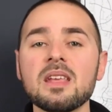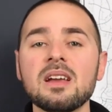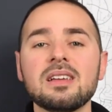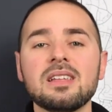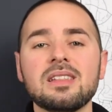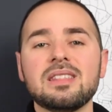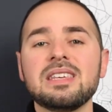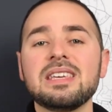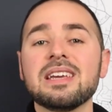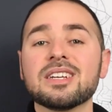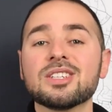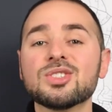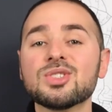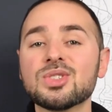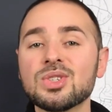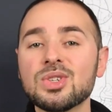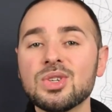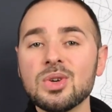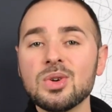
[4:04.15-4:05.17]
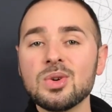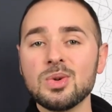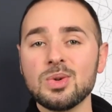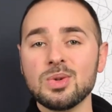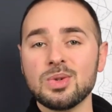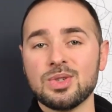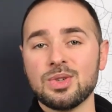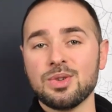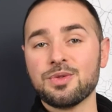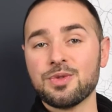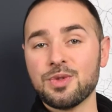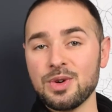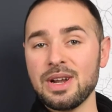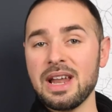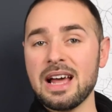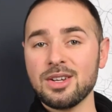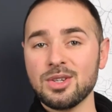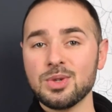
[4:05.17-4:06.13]
the excuse for
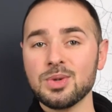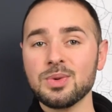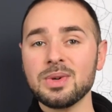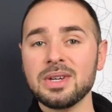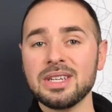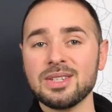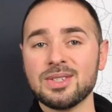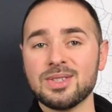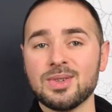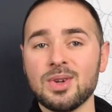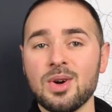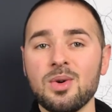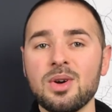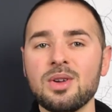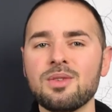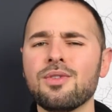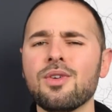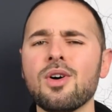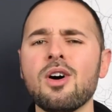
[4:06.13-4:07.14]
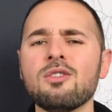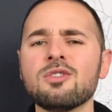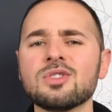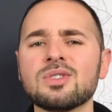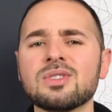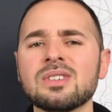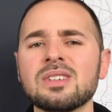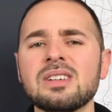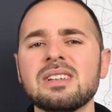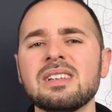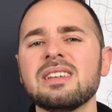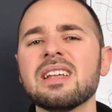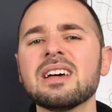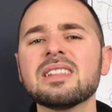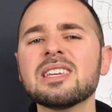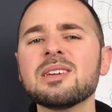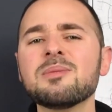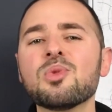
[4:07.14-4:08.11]
not doing so involves
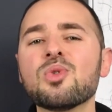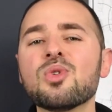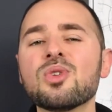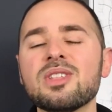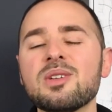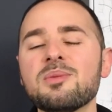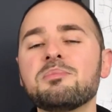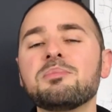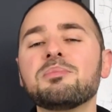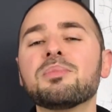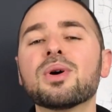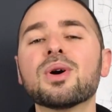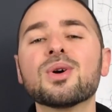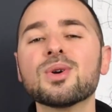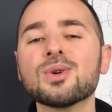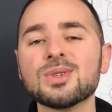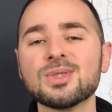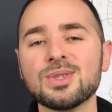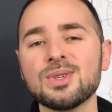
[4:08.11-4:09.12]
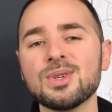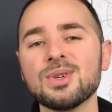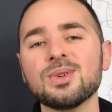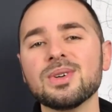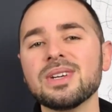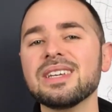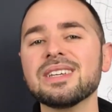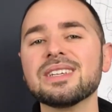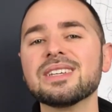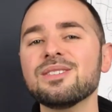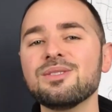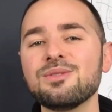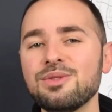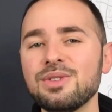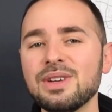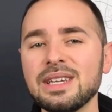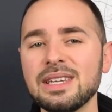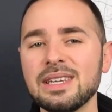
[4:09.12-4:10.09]
nothing more than personal
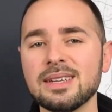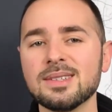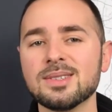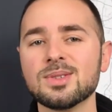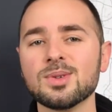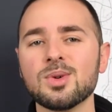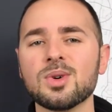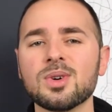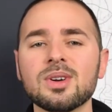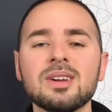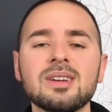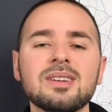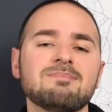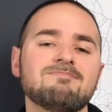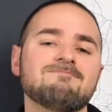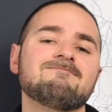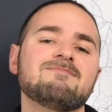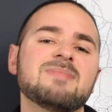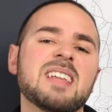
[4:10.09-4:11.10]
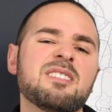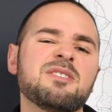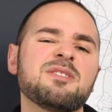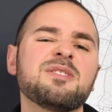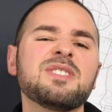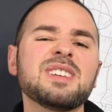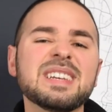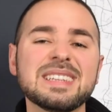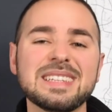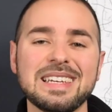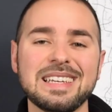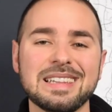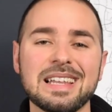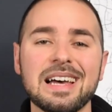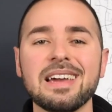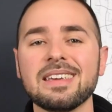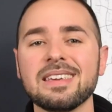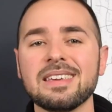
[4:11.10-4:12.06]
inconvenience or not feeling
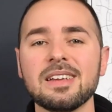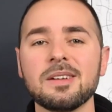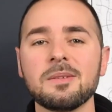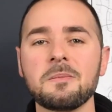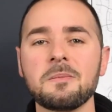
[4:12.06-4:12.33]
like it.